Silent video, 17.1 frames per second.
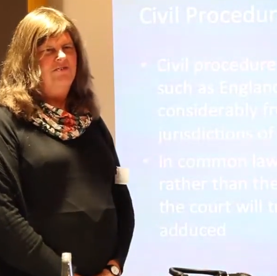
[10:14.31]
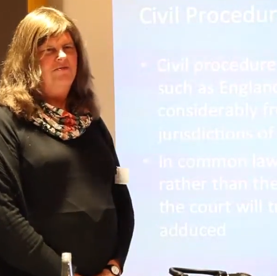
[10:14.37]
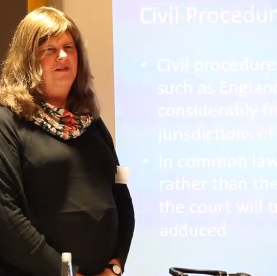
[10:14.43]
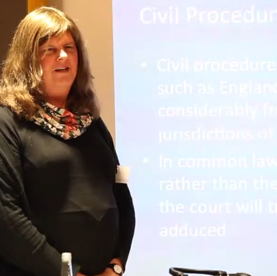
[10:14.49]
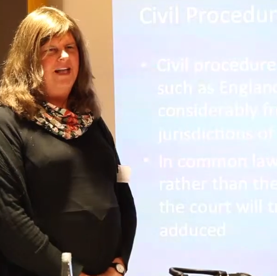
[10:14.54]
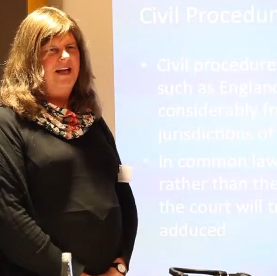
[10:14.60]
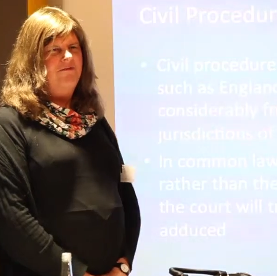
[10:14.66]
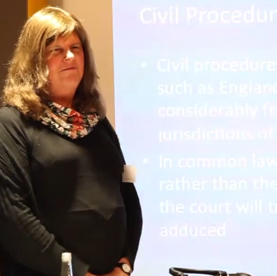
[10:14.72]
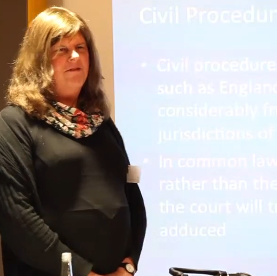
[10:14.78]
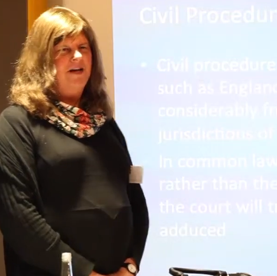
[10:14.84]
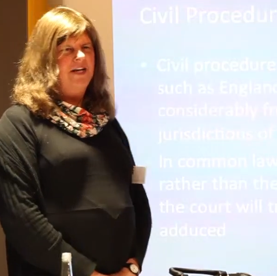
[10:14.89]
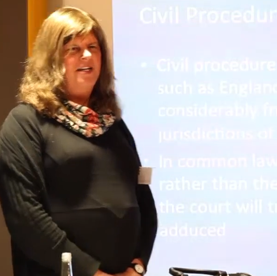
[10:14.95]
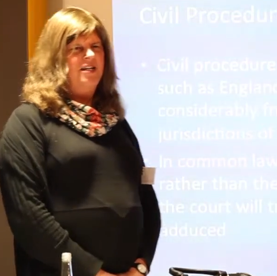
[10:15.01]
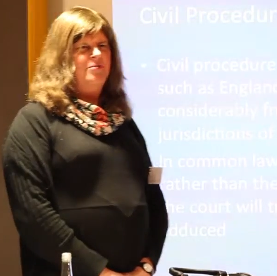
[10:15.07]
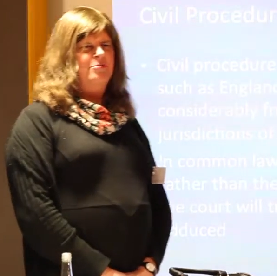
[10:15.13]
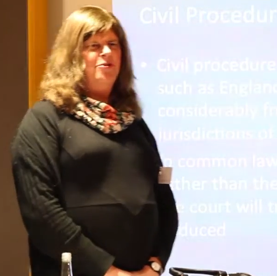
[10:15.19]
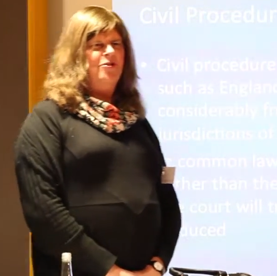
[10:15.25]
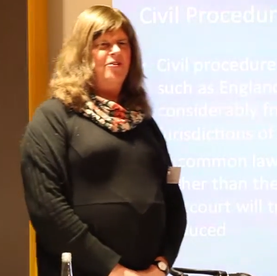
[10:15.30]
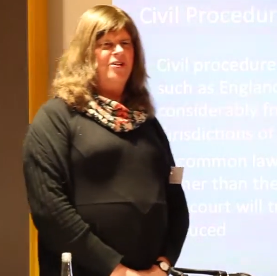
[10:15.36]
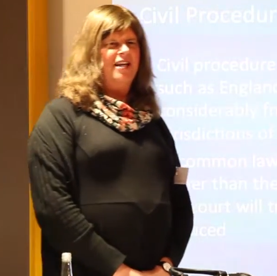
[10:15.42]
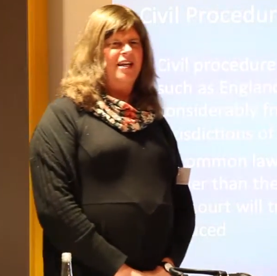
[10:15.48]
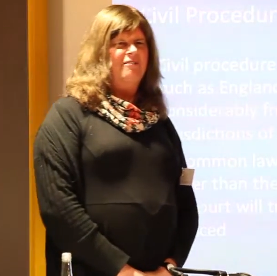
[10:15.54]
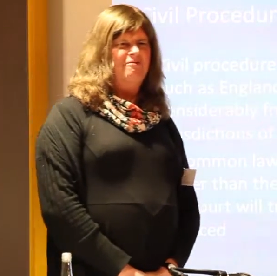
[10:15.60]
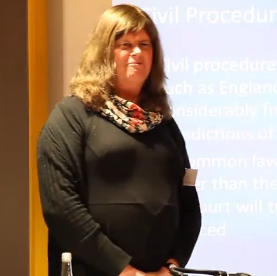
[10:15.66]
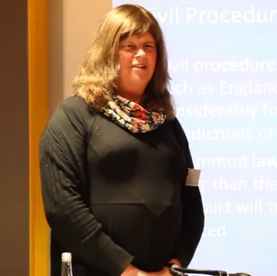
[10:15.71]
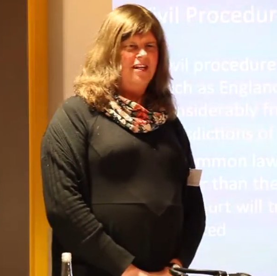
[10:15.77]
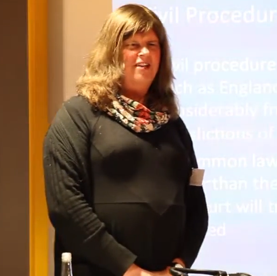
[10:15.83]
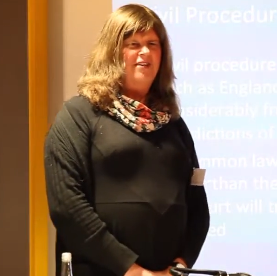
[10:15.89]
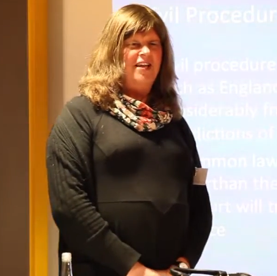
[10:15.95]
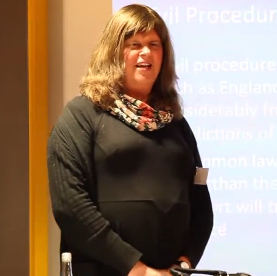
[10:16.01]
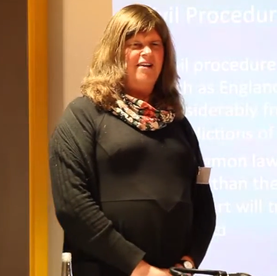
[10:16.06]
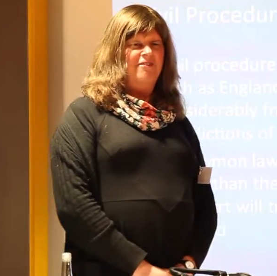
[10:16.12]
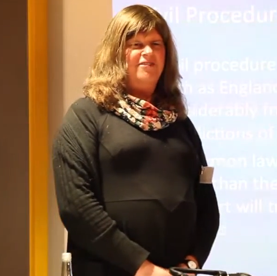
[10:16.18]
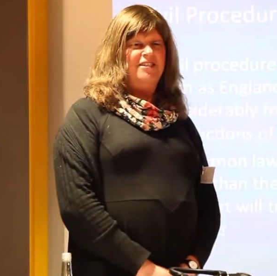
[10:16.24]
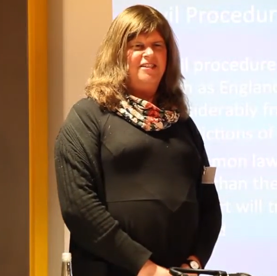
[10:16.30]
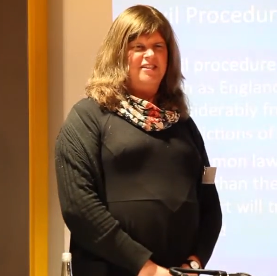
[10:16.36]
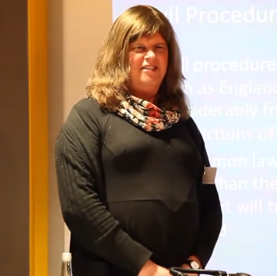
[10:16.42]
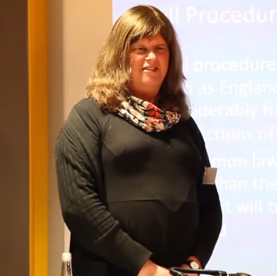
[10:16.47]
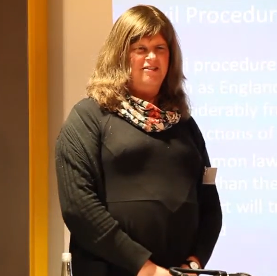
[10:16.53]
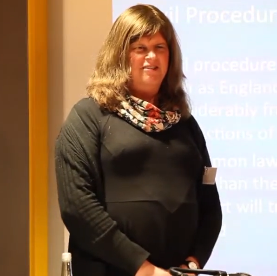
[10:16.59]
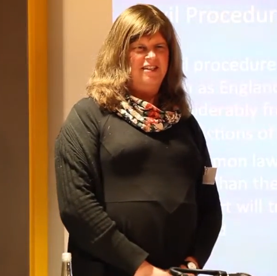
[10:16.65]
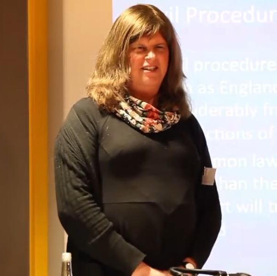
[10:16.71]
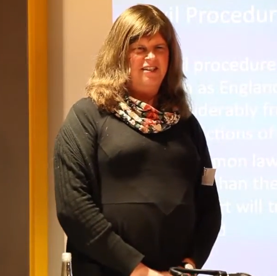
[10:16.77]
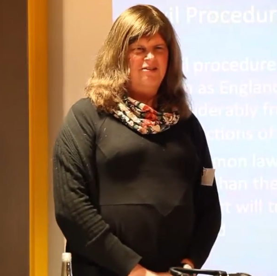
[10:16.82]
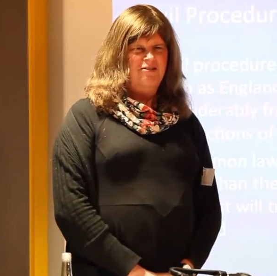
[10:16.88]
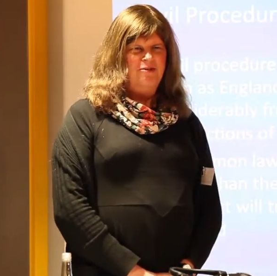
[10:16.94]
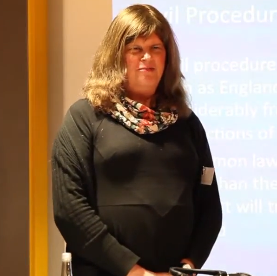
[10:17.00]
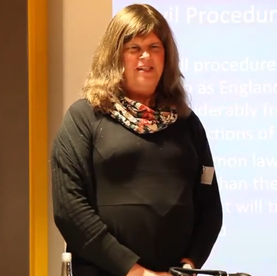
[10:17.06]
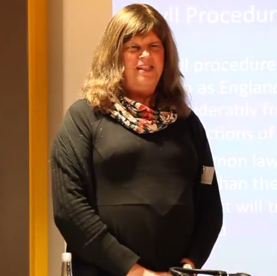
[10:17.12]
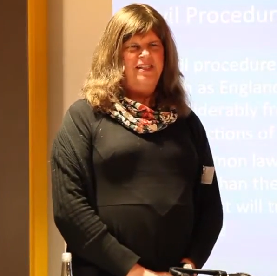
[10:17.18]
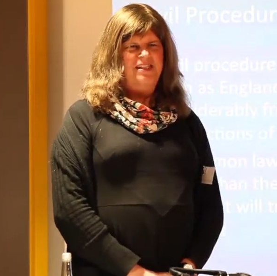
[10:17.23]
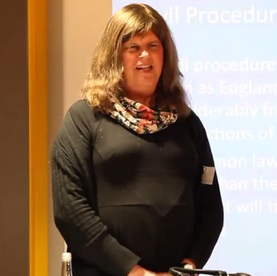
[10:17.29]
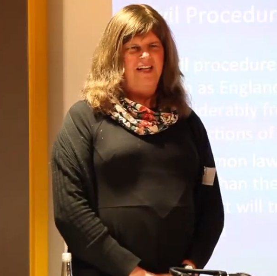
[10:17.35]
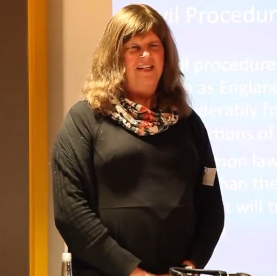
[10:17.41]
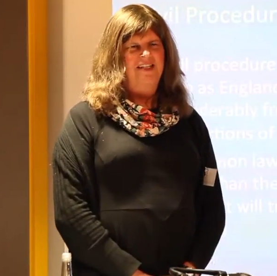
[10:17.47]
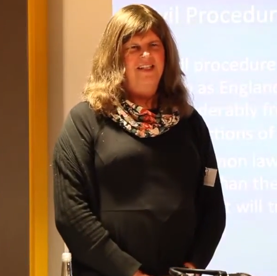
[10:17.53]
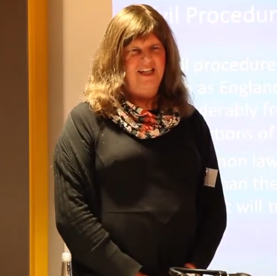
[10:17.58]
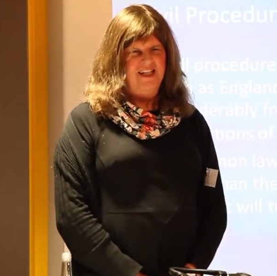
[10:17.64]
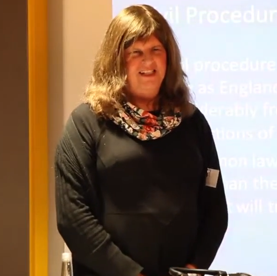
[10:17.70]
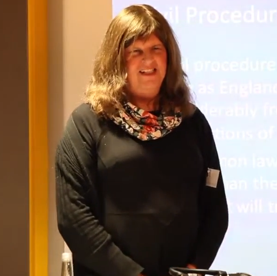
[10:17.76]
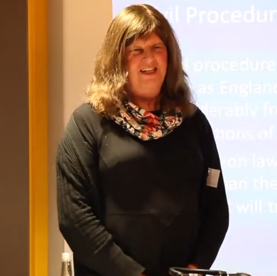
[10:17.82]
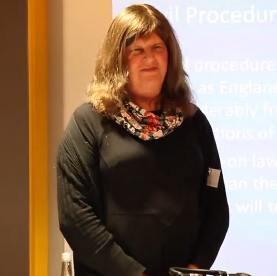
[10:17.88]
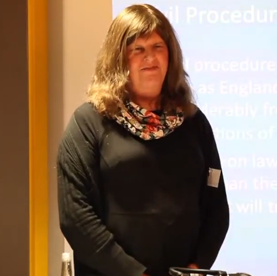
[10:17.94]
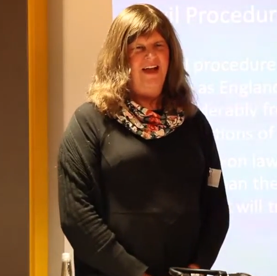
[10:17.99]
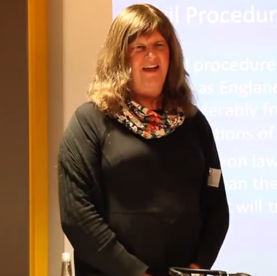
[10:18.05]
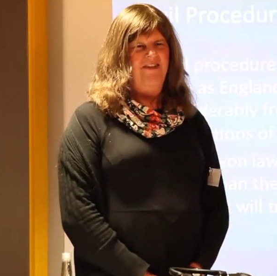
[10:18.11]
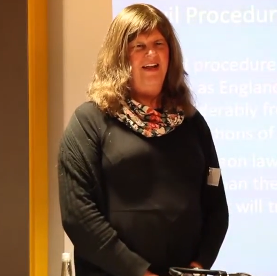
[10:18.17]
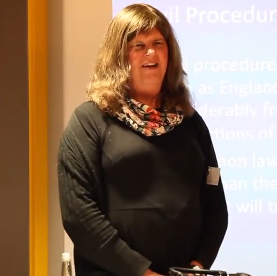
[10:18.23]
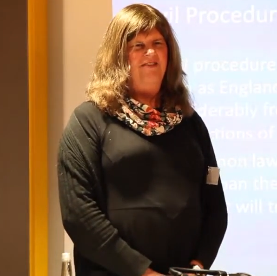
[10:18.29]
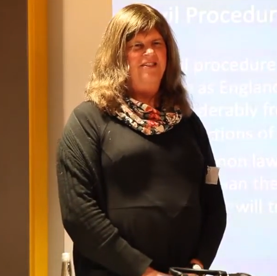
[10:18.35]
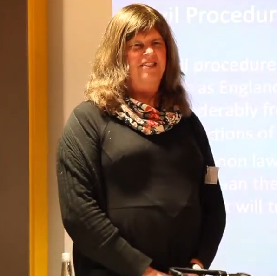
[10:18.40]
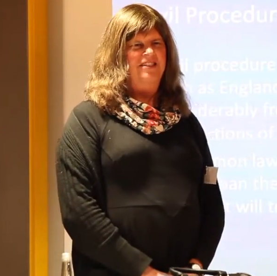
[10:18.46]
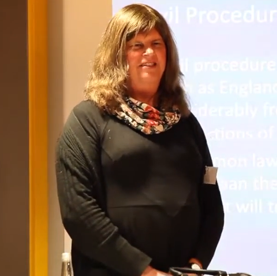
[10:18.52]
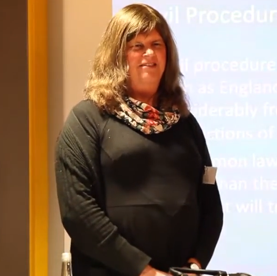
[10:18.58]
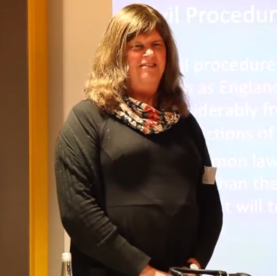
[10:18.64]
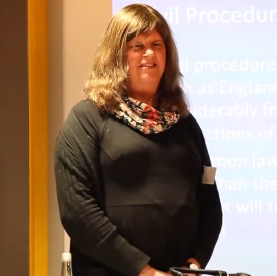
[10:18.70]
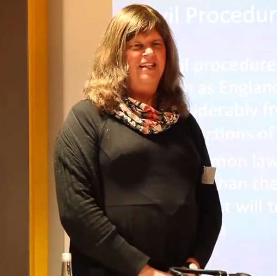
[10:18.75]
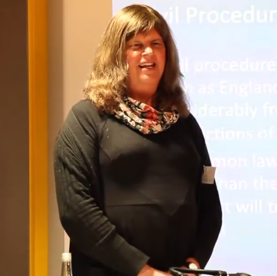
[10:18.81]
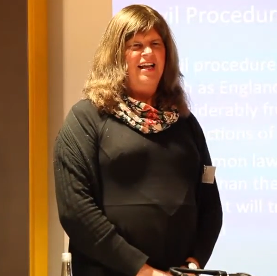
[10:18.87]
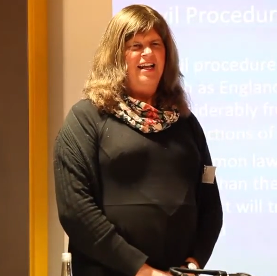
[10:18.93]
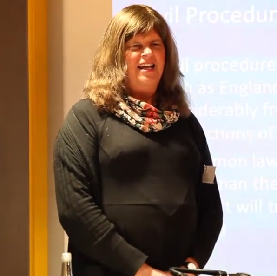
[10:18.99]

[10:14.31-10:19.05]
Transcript: We'll get one in the morning and one in the afternoon, and it'll all be done and dusted by the afternoon.